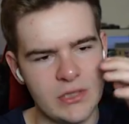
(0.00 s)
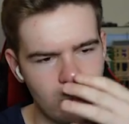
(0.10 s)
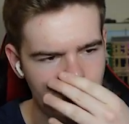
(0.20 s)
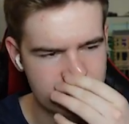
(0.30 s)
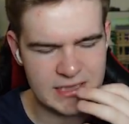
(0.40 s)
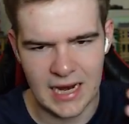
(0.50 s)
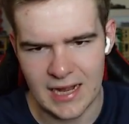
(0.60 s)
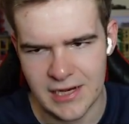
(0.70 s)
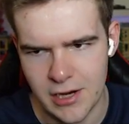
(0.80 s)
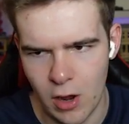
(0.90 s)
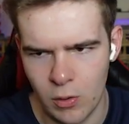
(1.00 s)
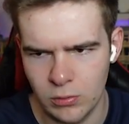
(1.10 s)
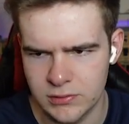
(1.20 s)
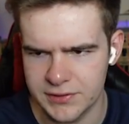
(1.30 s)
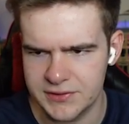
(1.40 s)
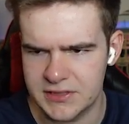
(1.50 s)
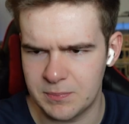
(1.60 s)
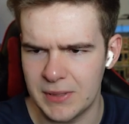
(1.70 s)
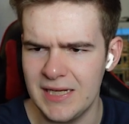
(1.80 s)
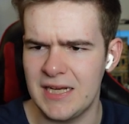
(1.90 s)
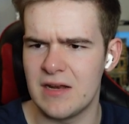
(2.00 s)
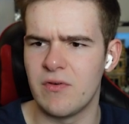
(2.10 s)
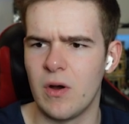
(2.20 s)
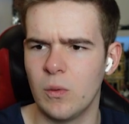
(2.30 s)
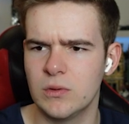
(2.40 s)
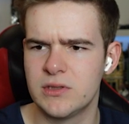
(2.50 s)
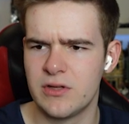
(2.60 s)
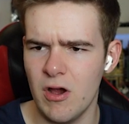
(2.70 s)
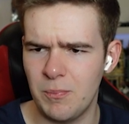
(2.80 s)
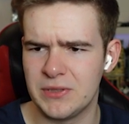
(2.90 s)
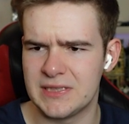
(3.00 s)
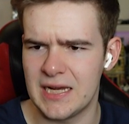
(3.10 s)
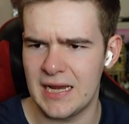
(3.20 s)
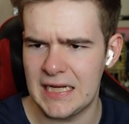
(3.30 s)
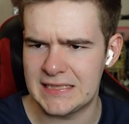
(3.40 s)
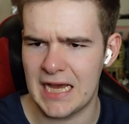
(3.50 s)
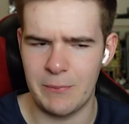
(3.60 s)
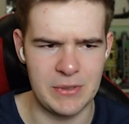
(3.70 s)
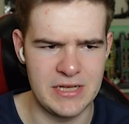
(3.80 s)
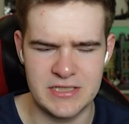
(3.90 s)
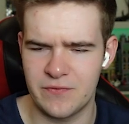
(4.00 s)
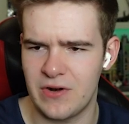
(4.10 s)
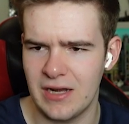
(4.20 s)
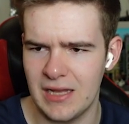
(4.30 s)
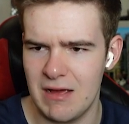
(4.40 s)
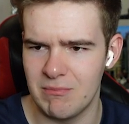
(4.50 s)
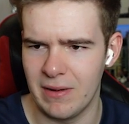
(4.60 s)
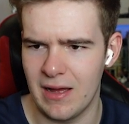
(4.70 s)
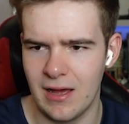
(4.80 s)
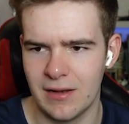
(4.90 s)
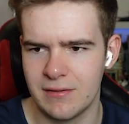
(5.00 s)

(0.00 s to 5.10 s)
was getting old, as speaking of old, the opposite is happening to Frank Lampard.